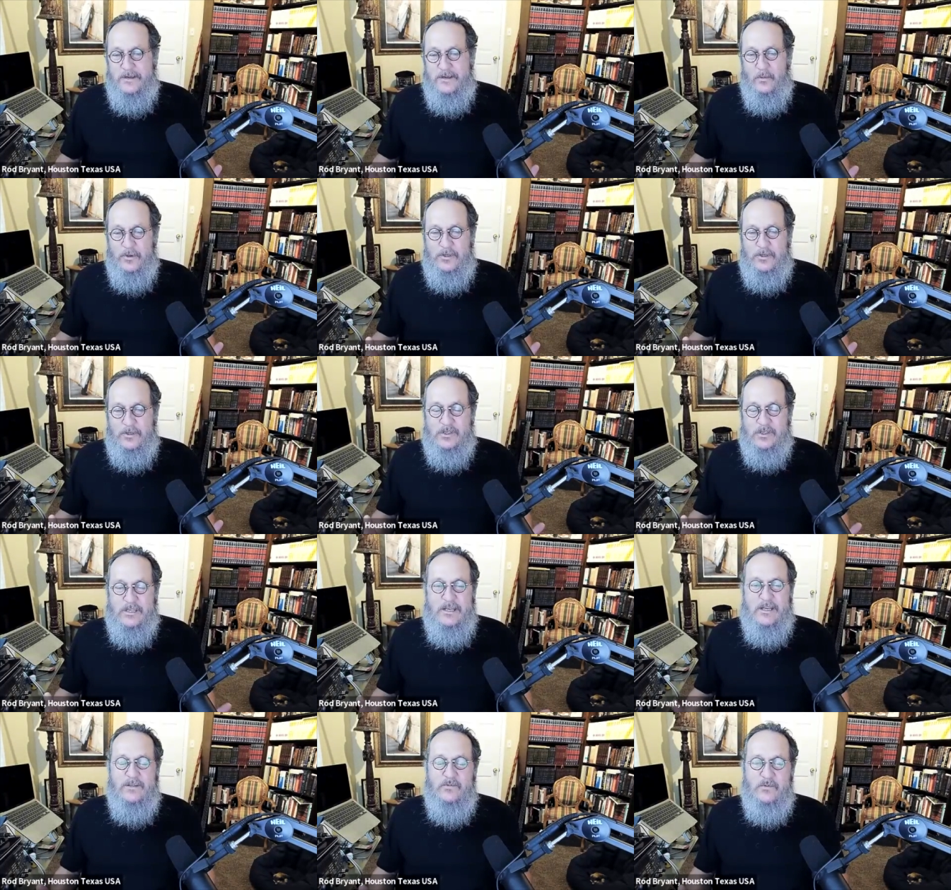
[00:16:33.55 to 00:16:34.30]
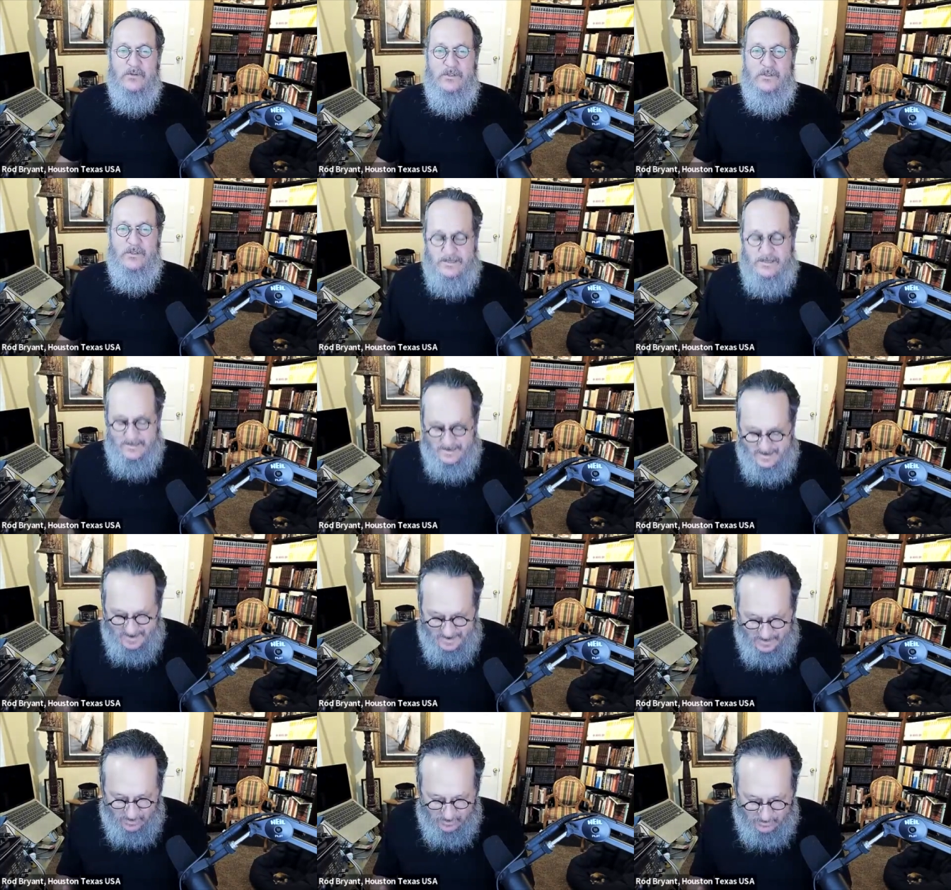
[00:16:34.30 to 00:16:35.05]
which is interesting
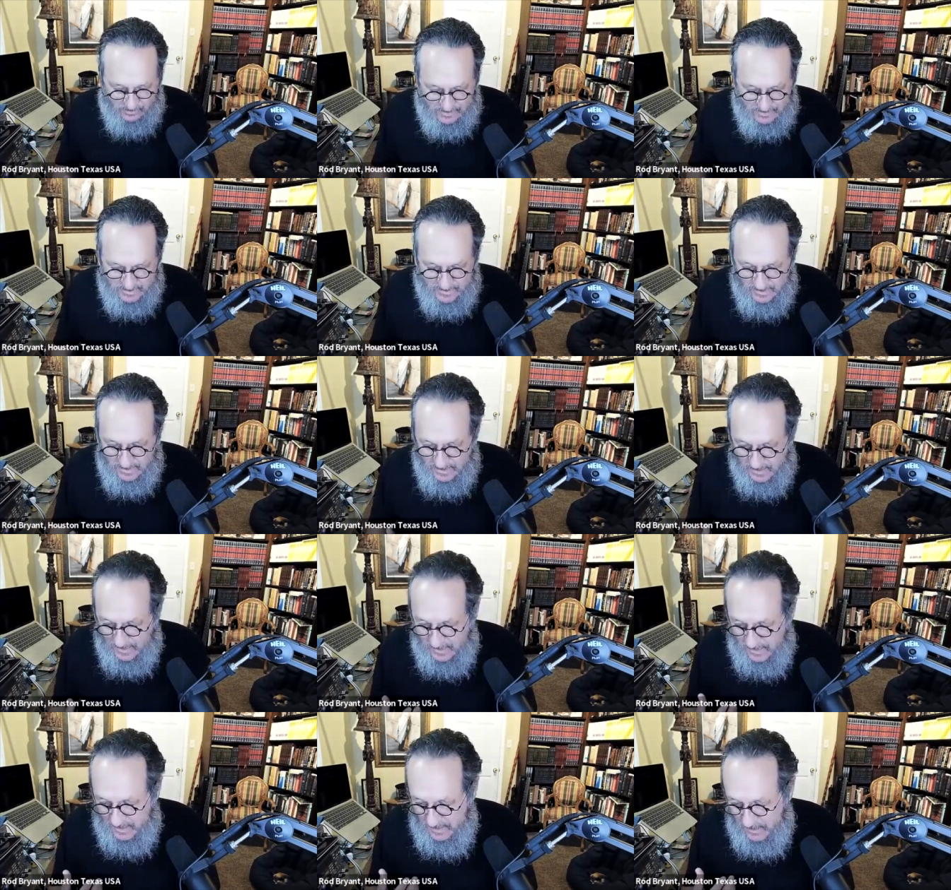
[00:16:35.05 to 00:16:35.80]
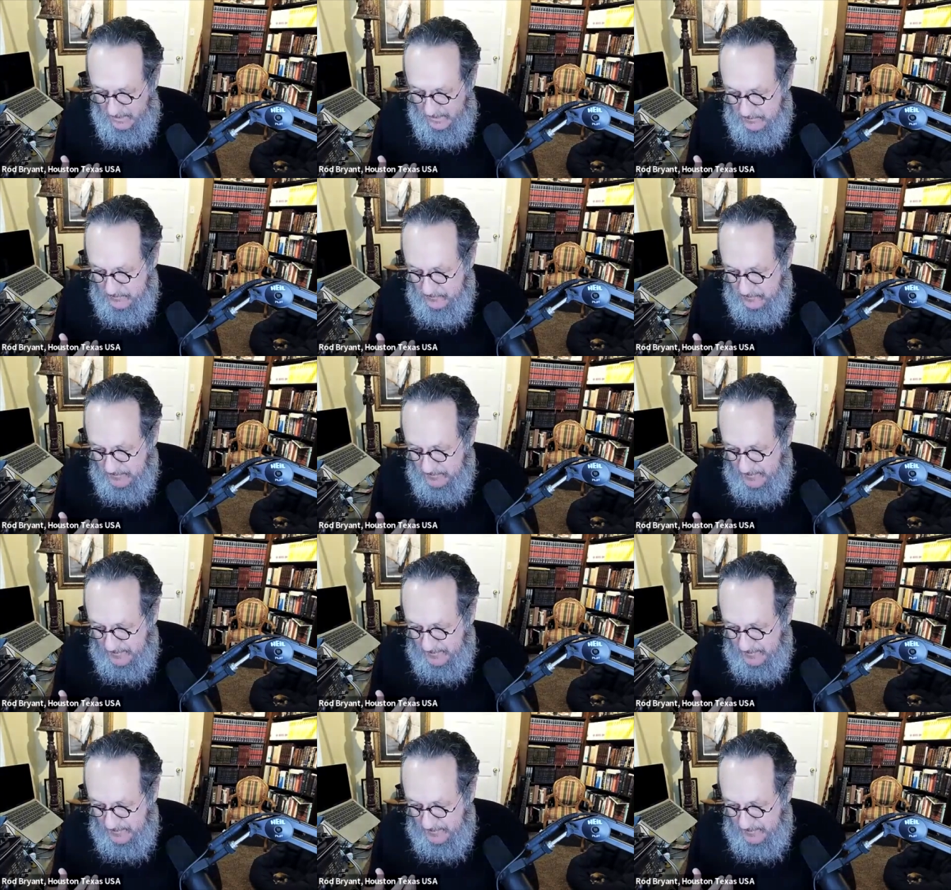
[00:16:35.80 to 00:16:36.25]
how um,